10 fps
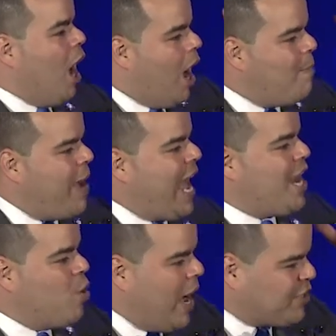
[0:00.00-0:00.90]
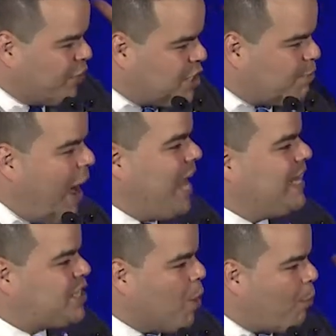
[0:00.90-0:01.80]
a man who has
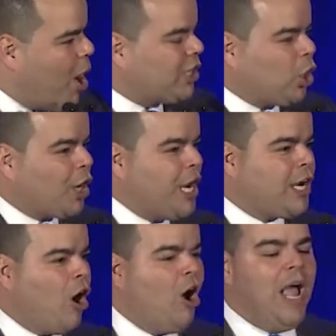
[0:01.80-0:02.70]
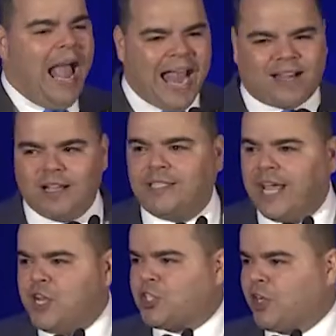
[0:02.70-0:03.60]
responded to Puerto Rico and
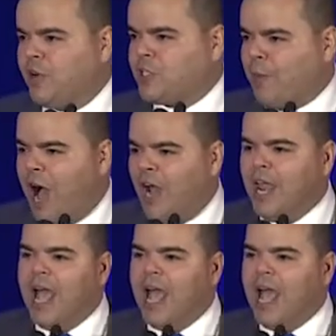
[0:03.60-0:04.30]
continues to respond,